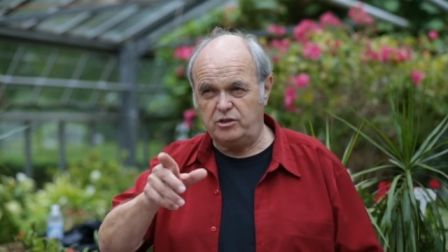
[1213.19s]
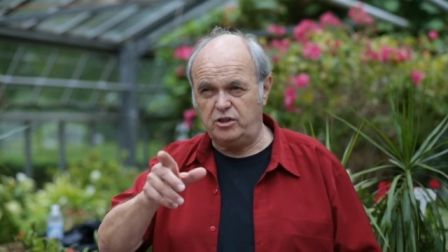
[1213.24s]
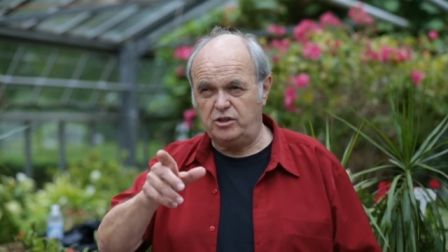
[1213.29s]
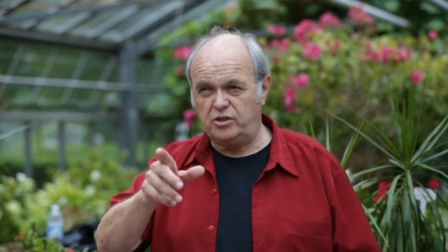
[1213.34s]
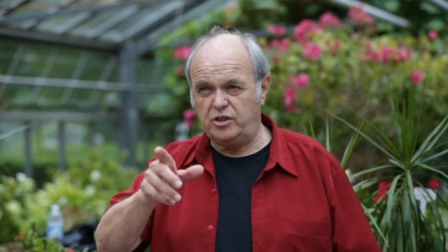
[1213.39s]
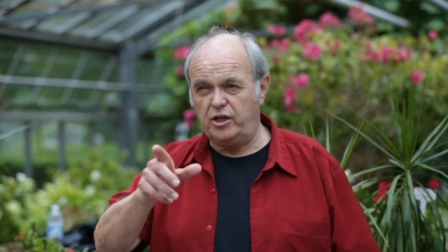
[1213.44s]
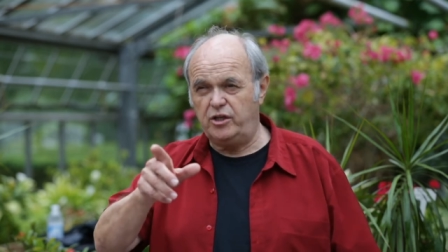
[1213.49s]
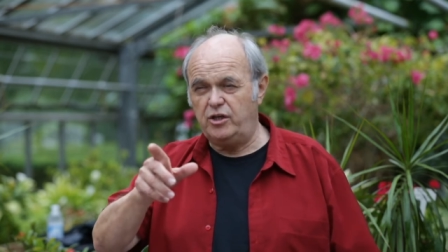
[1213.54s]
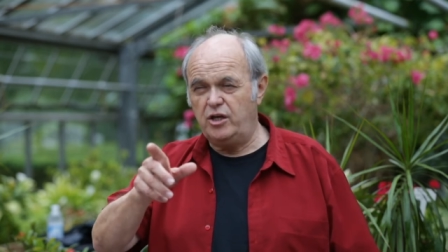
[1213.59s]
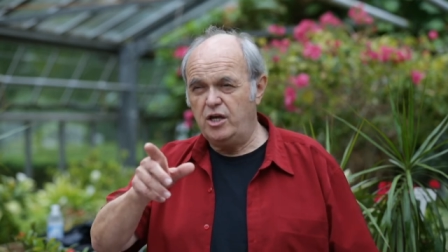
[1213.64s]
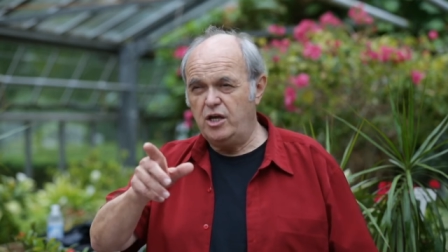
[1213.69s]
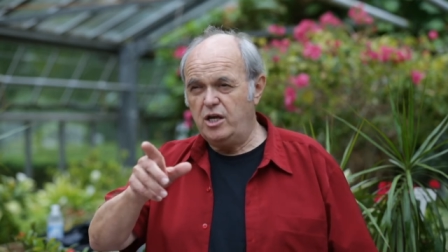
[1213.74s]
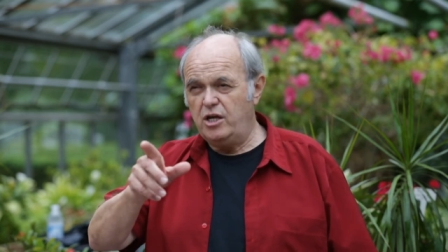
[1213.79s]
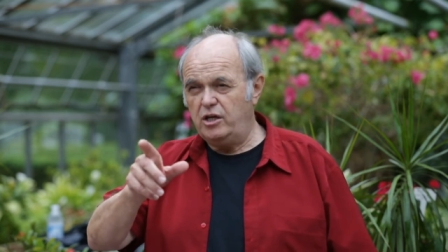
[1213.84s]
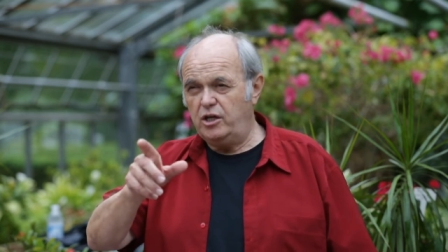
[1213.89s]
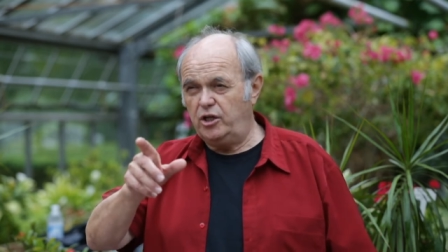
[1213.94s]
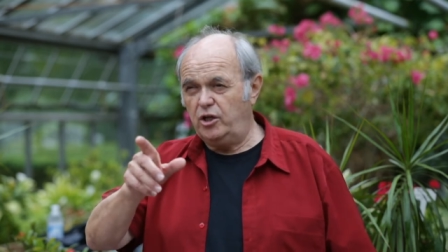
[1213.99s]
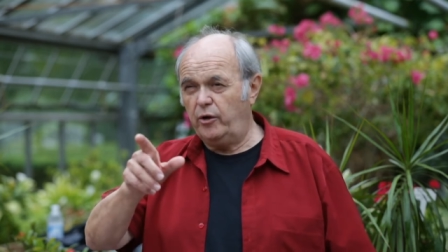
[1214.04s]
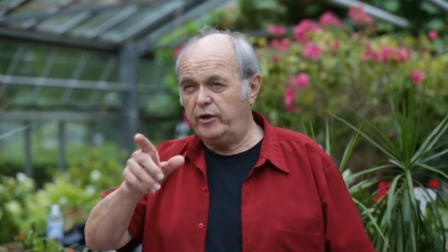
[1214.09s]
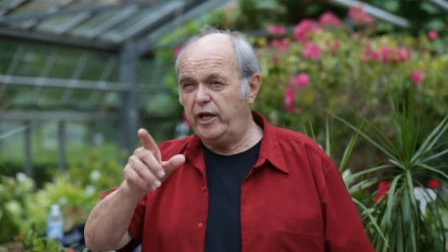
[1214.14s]
She said,
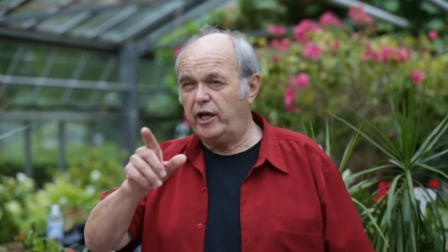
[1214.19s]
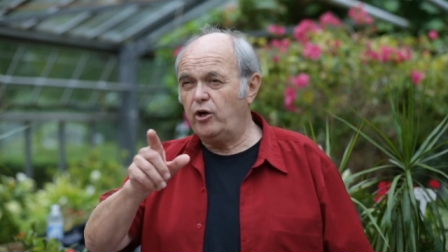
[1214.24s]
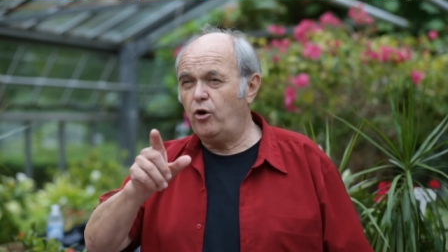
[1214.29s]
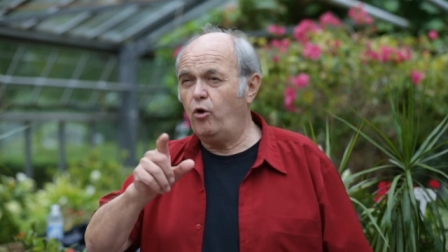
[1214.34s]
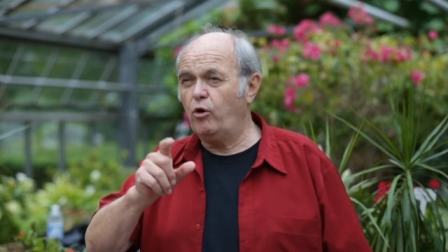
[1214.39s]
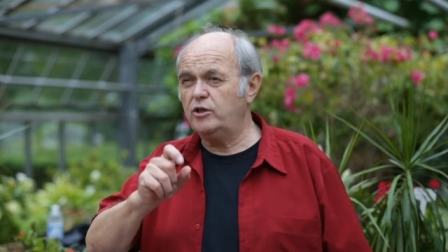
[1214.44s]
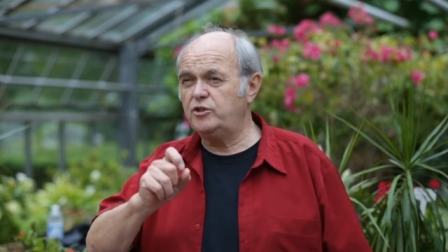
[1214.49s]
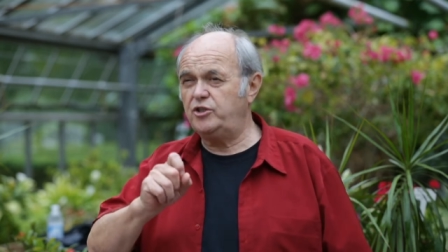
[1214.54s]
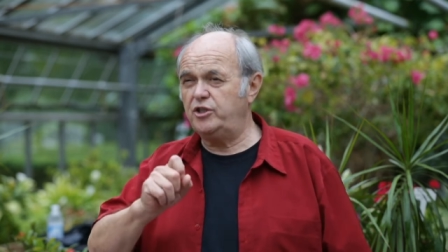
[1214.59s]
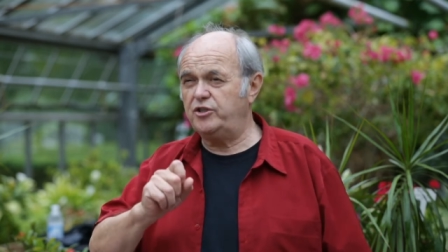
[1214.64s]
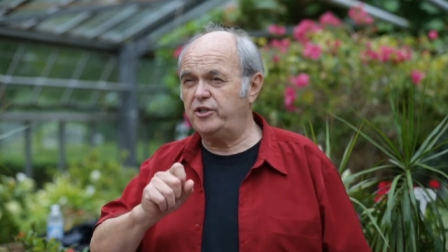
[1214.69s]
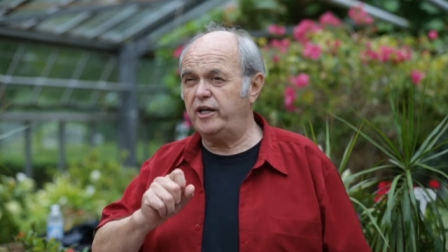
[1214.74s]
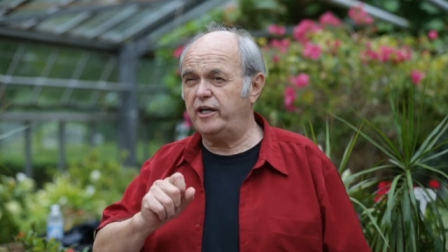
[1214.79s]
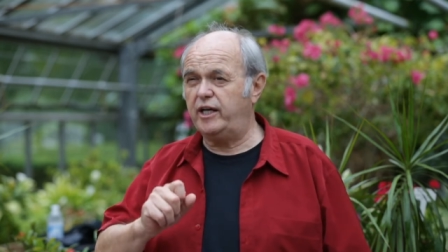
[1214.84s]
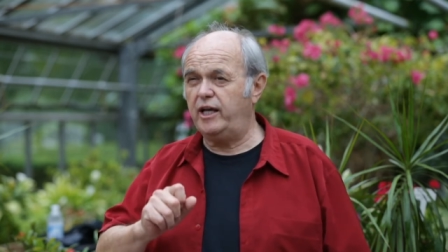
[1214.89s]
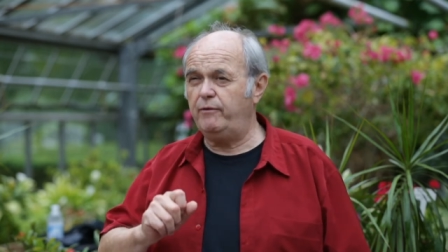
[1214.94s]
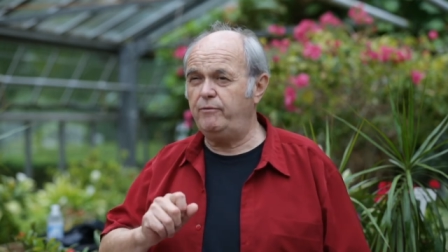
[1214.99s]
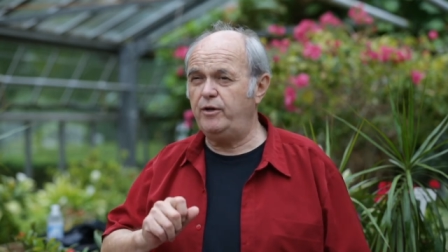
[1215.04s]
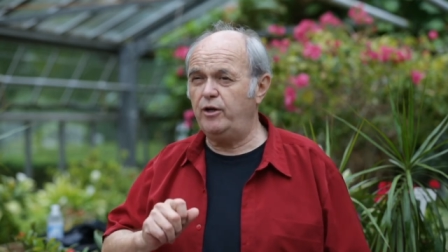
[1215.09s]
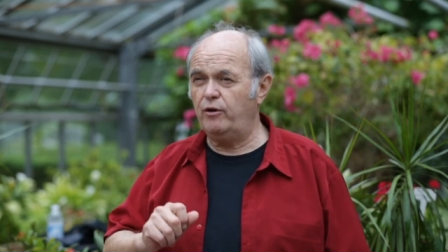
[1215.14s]
You know that horse you said I
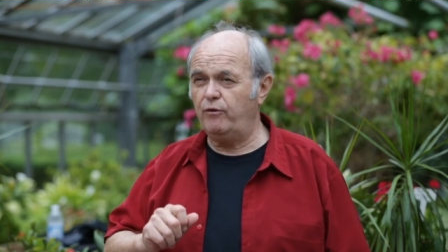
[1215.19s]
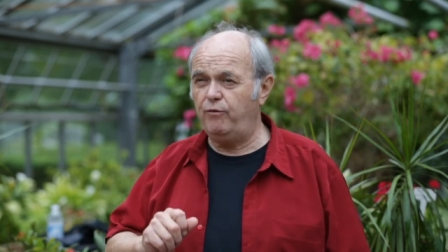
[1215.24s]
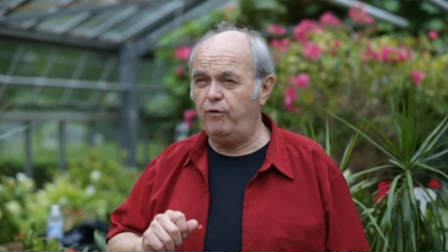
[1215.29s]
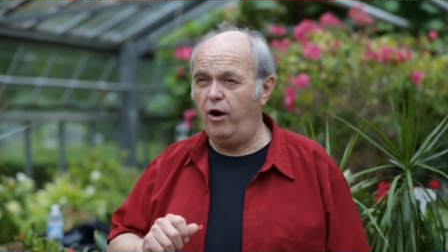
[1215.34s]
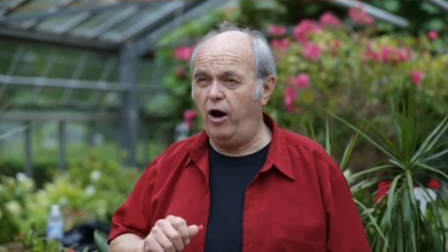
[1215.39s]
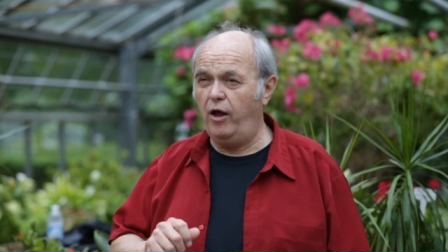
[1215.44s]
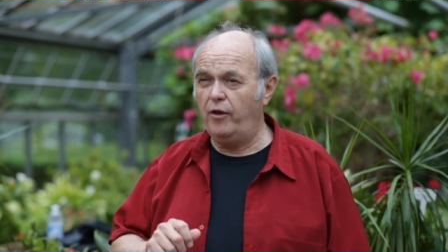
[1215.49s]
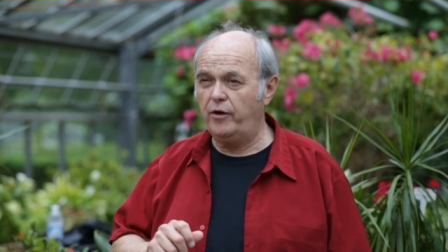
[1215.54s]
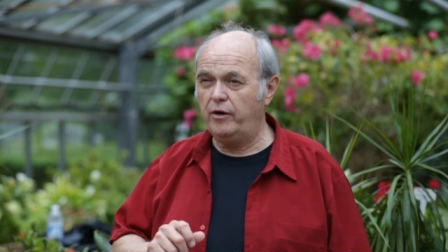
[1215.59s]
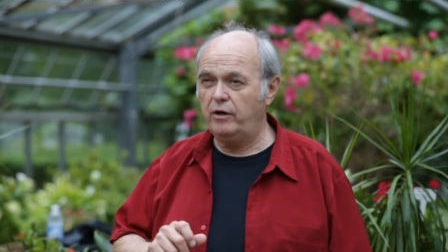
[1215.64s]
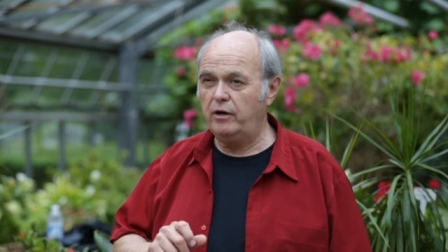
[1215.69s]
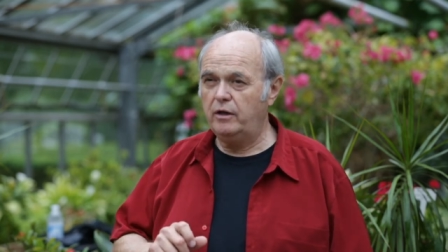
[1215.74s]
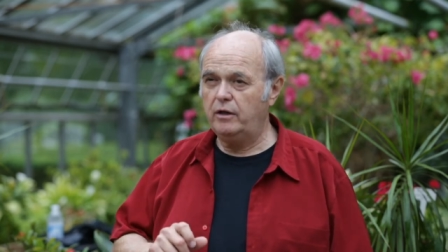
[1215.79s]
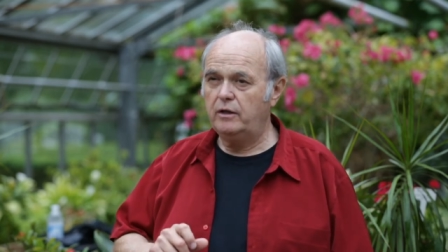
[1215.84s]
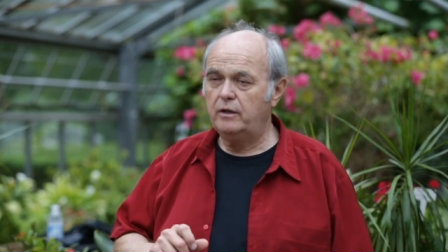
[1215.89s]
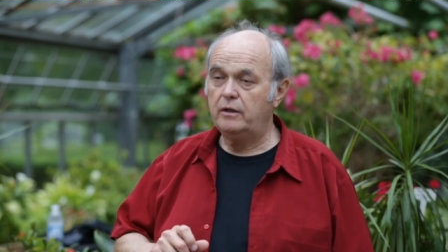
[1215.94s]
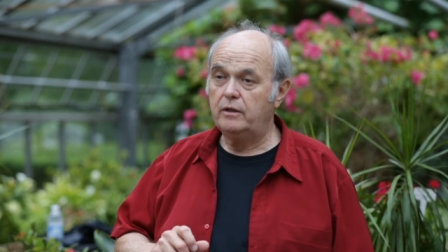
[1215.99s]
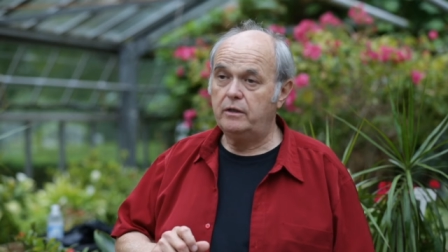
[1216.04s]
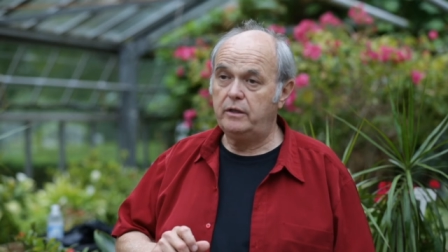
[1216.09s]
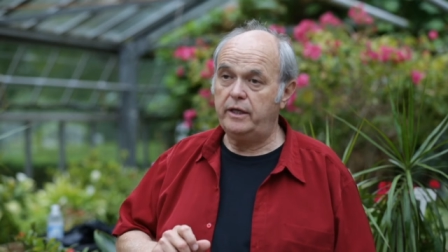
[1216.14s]
give to your father?
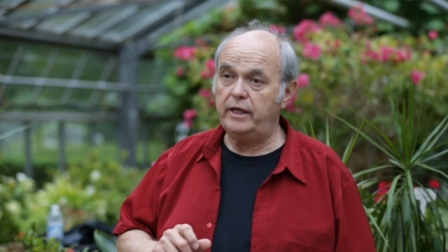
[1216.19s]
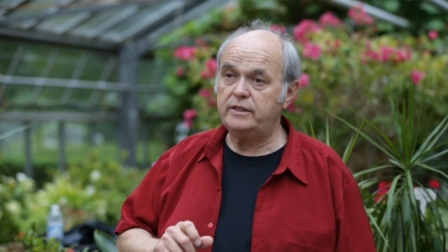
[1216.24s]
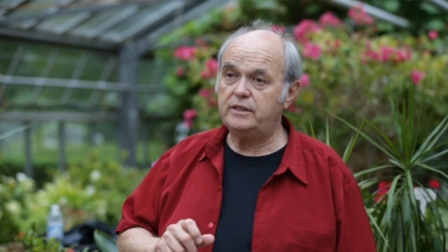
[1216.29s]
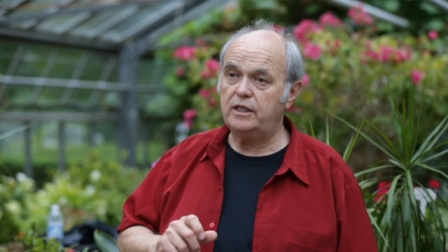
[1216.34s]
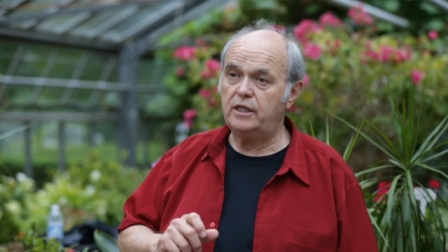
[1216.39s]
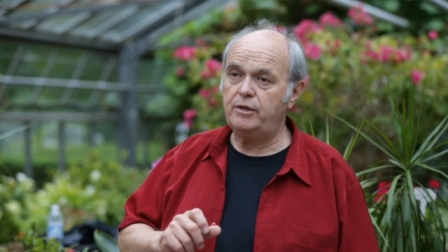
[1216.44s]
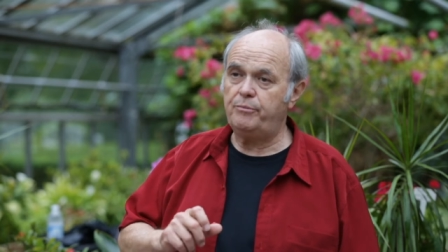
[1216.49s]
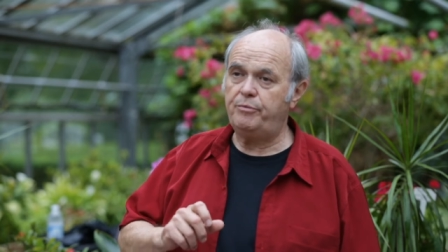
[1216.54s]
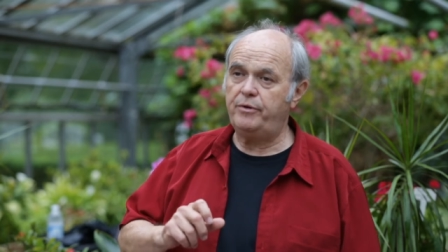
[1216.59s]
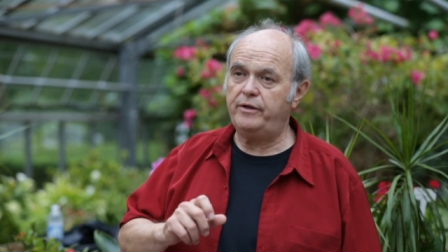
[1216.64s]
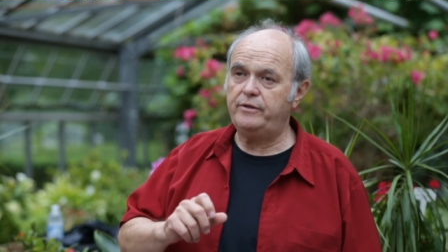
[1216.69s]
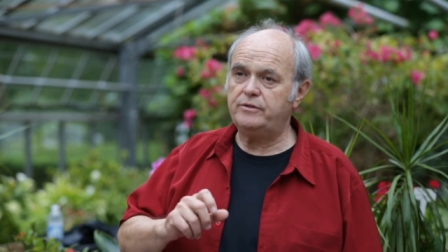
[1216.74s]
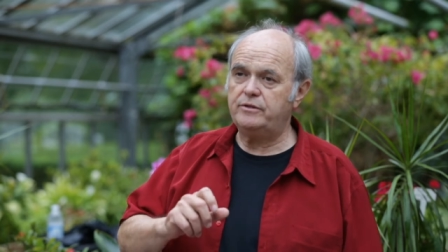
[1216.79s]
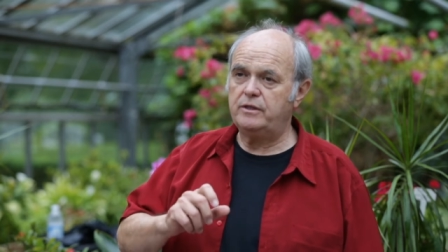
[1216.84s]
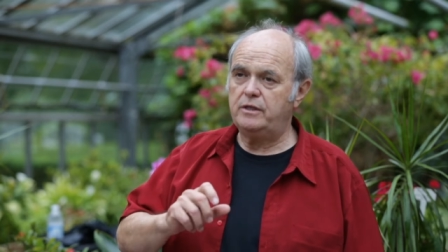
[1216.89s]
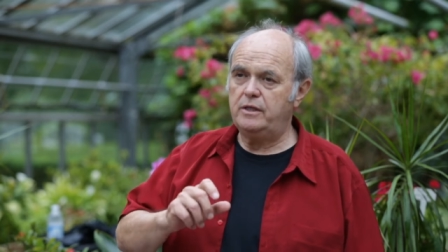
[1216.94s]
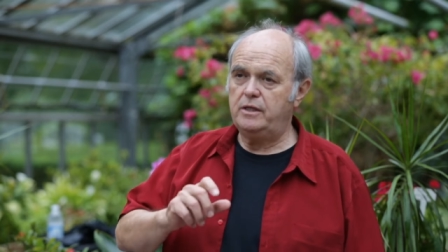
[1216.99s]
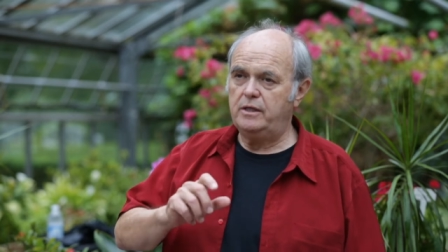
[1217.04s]
Yes, to the prince.